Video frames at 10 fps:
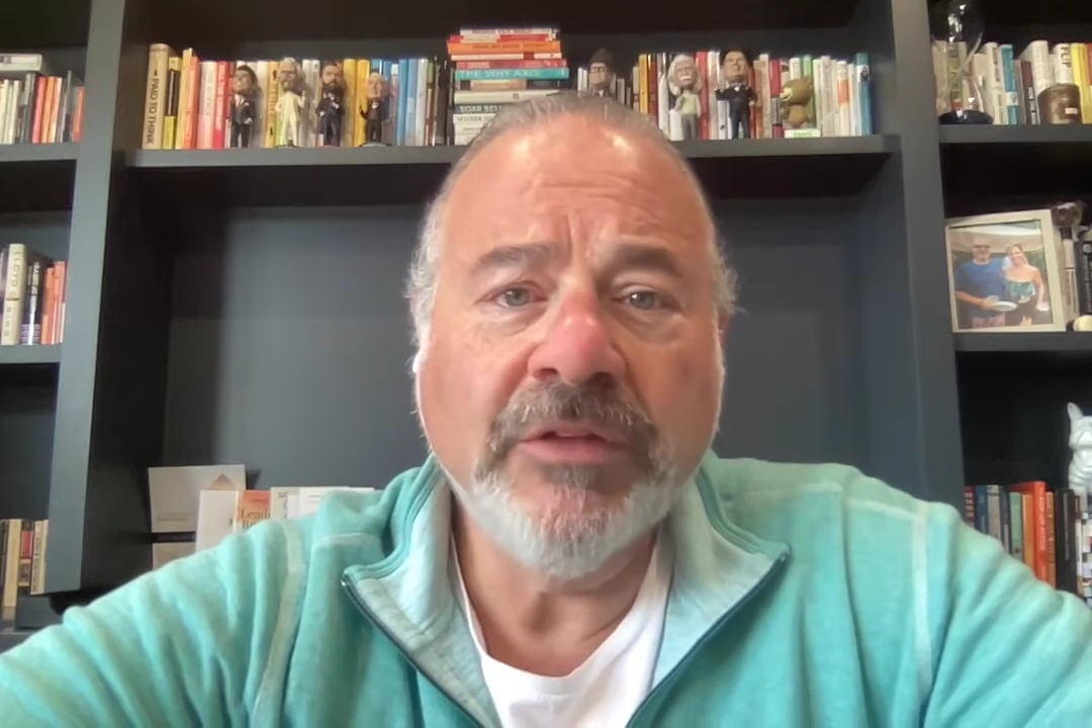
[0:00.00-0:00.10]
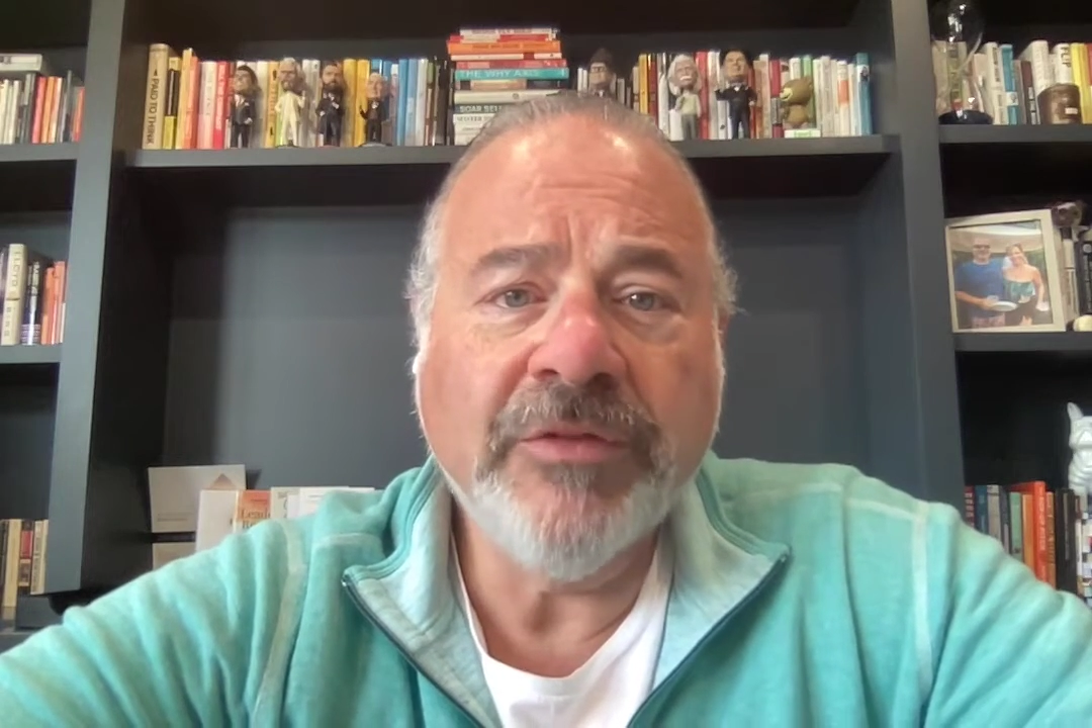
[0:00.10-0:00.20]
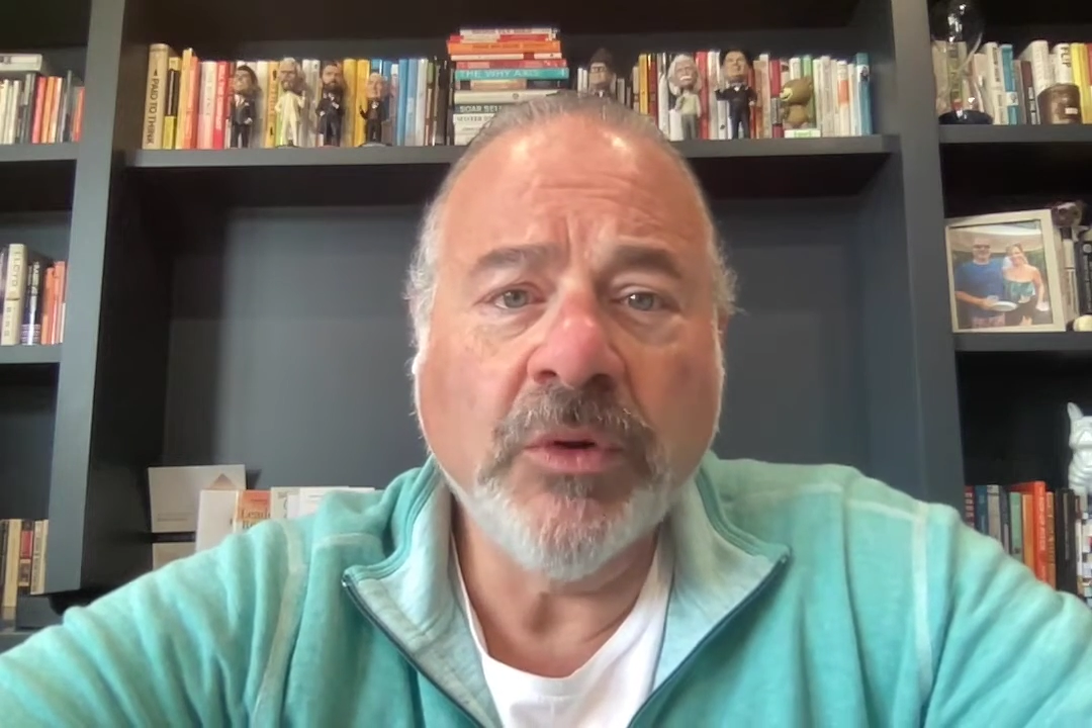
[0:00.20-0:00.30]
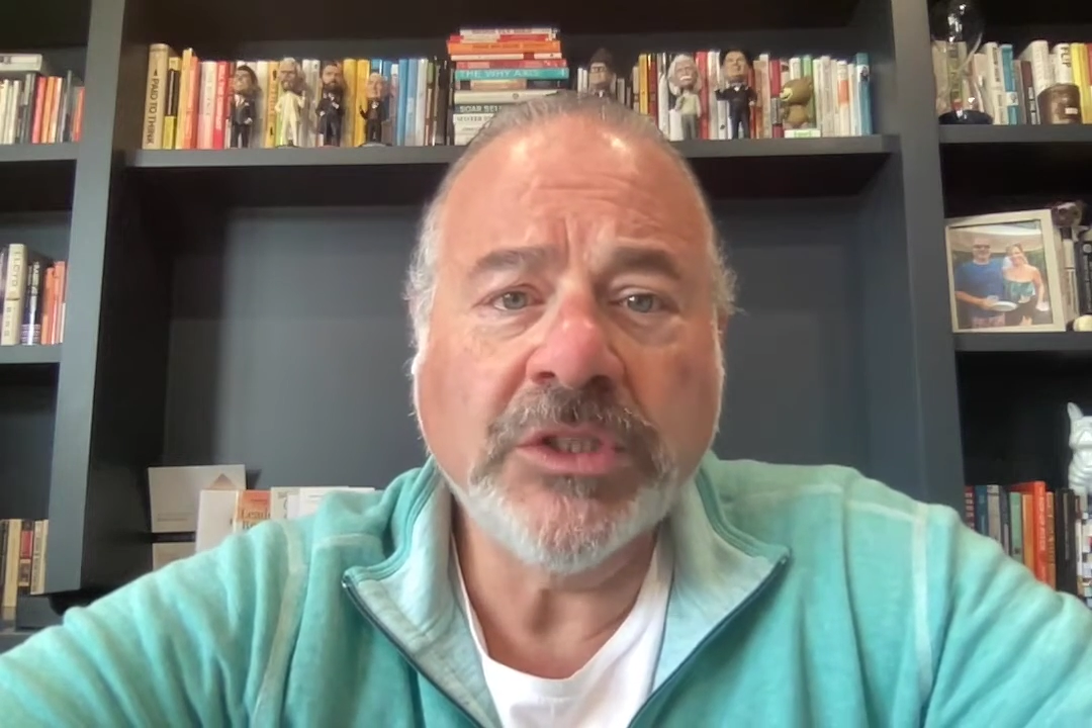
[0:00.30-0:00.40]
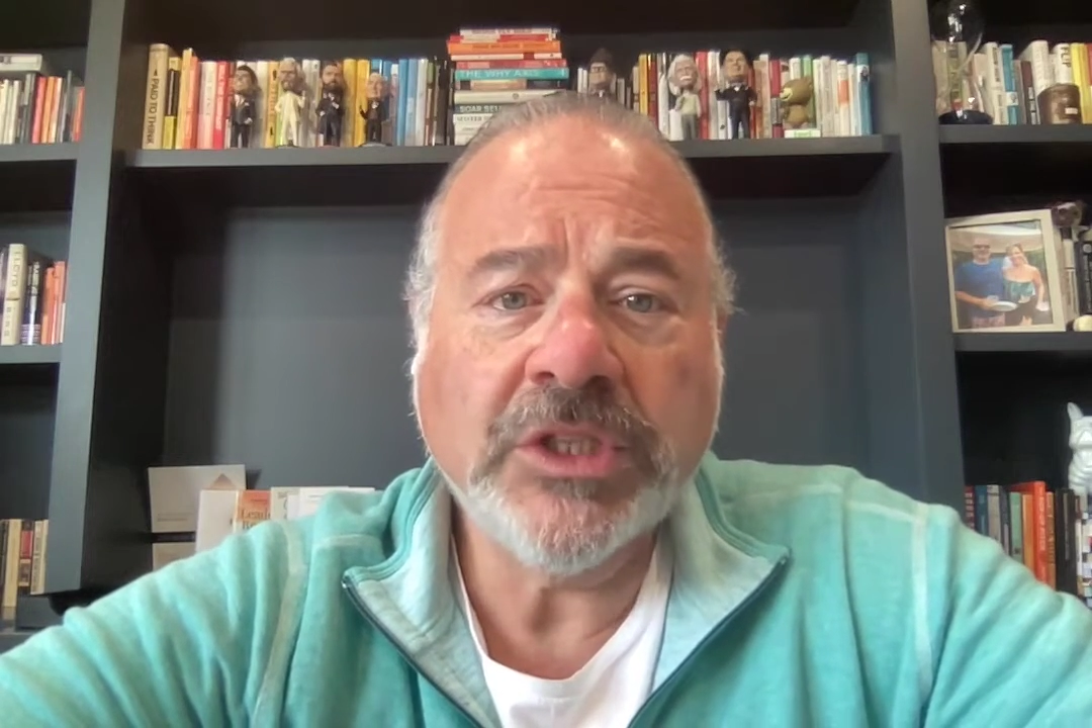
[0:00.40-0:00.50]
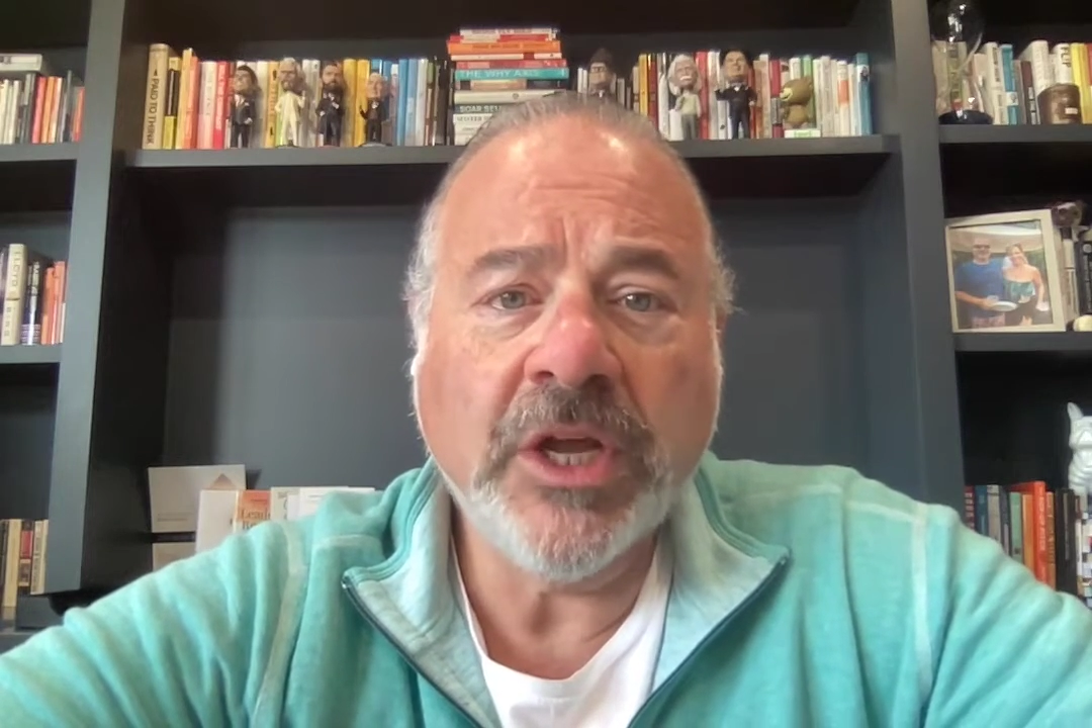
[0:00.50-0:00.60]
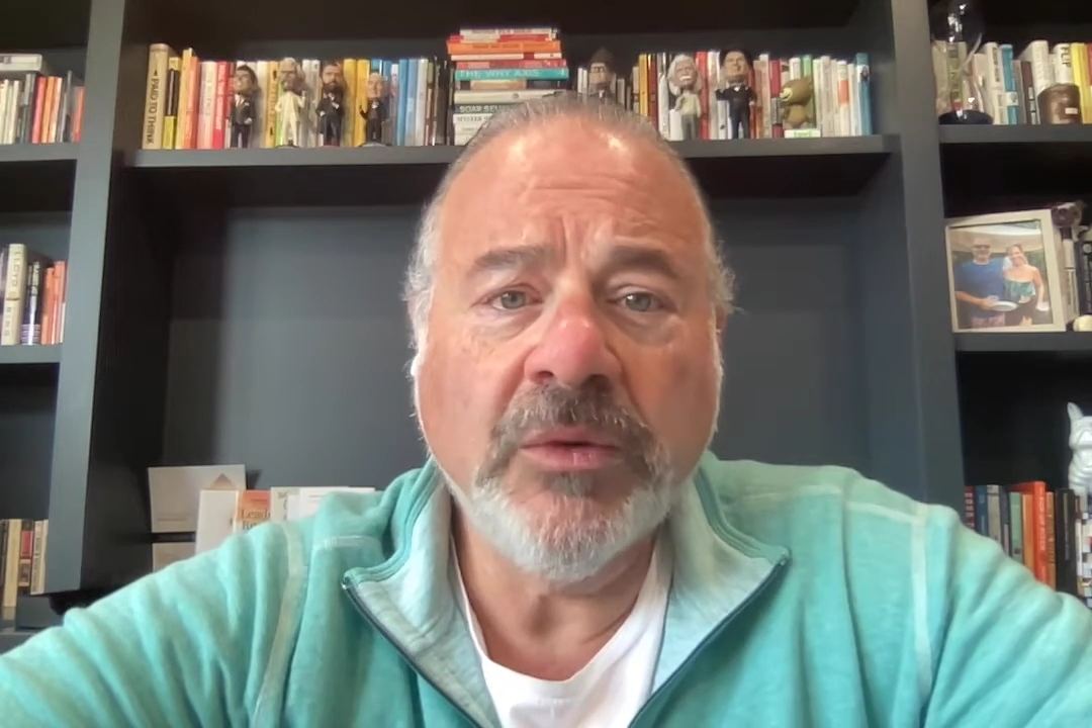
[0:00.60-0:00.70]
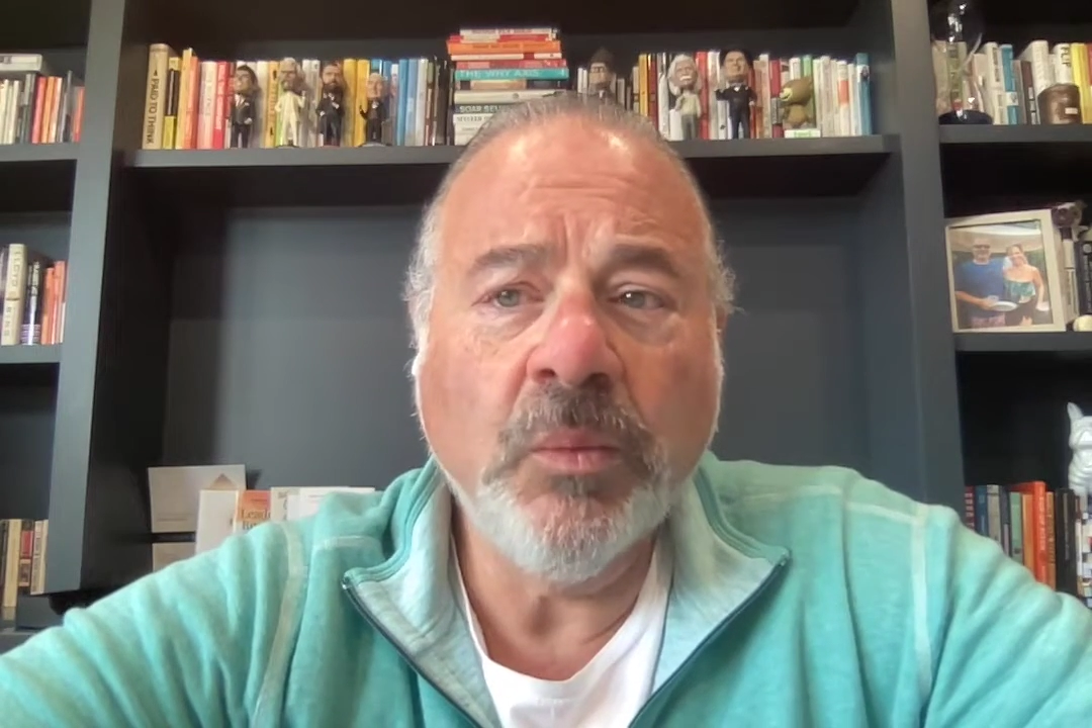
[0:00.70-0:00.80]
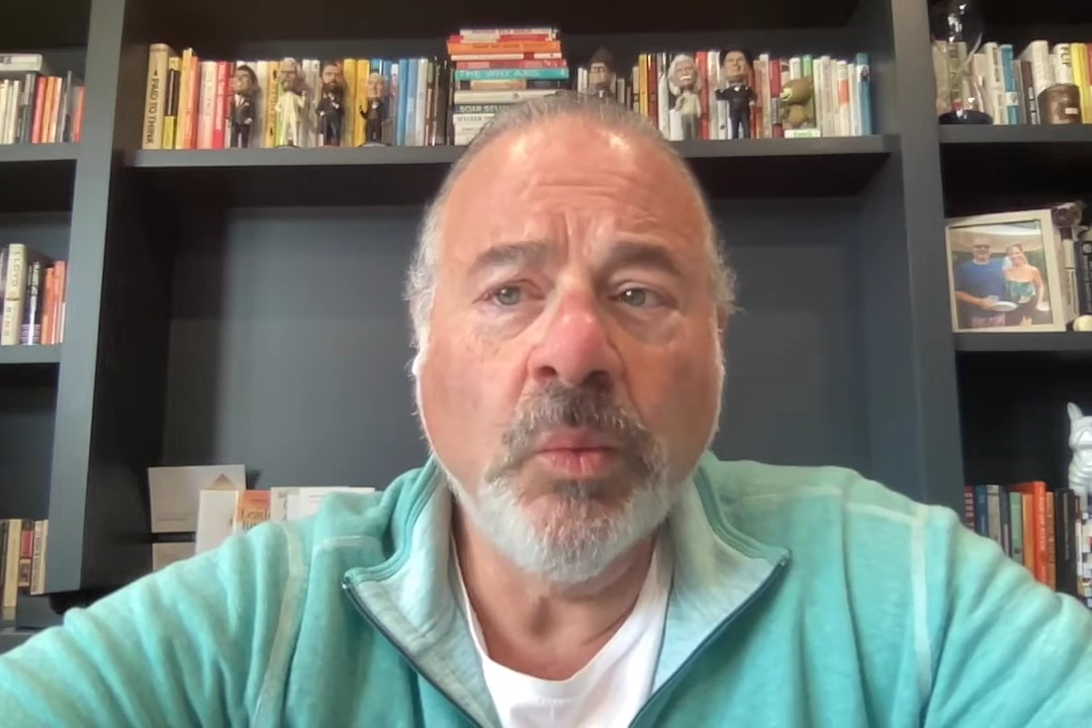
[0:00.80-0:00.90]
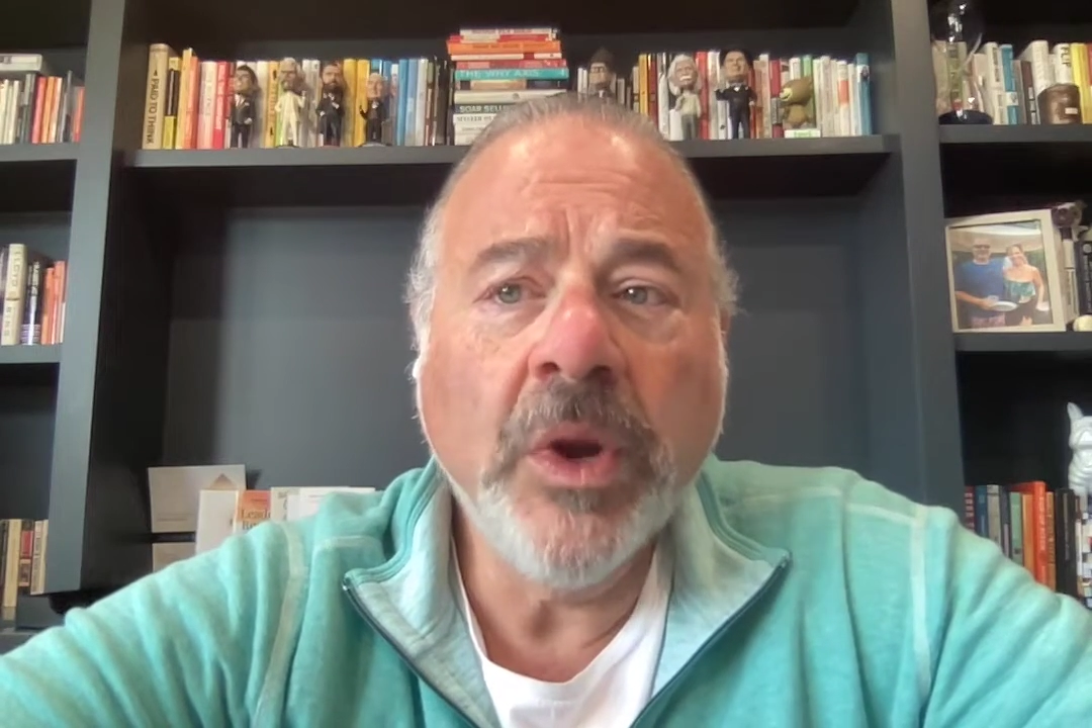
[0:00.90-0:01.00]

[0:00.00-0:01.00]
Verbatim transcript: focused on